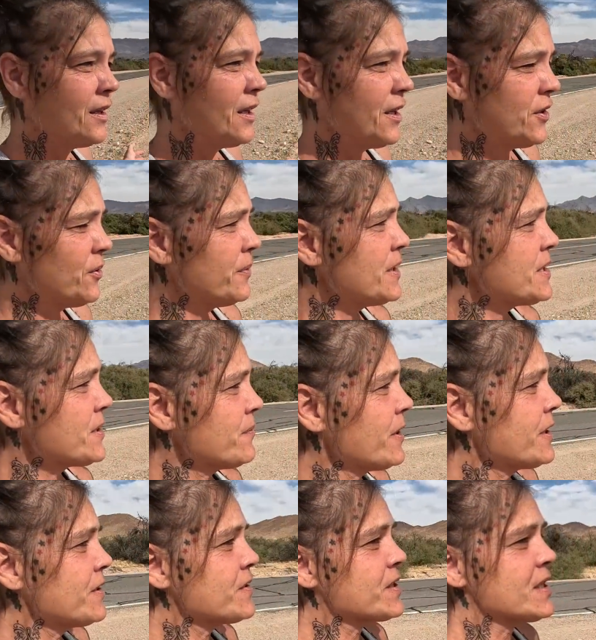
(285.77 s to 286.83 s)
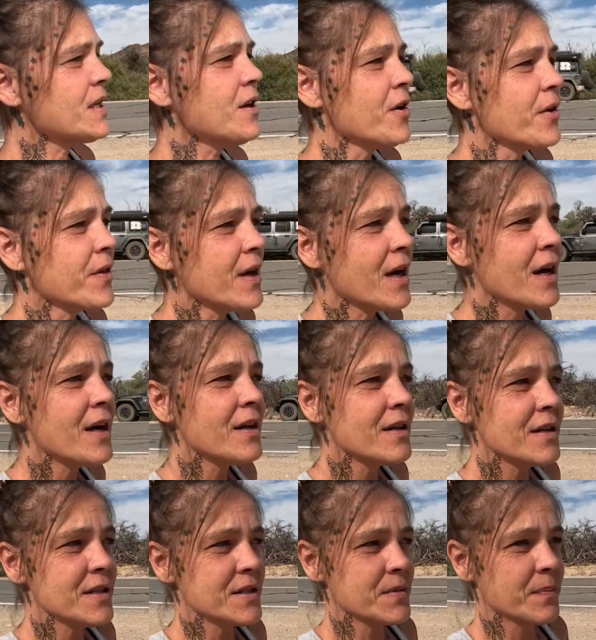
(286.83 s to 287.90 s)
And the reason why you see all that
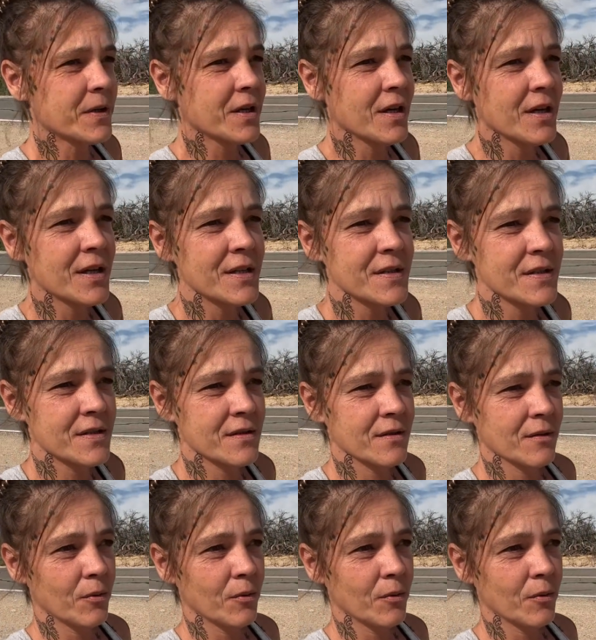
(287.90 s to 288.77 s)
is because,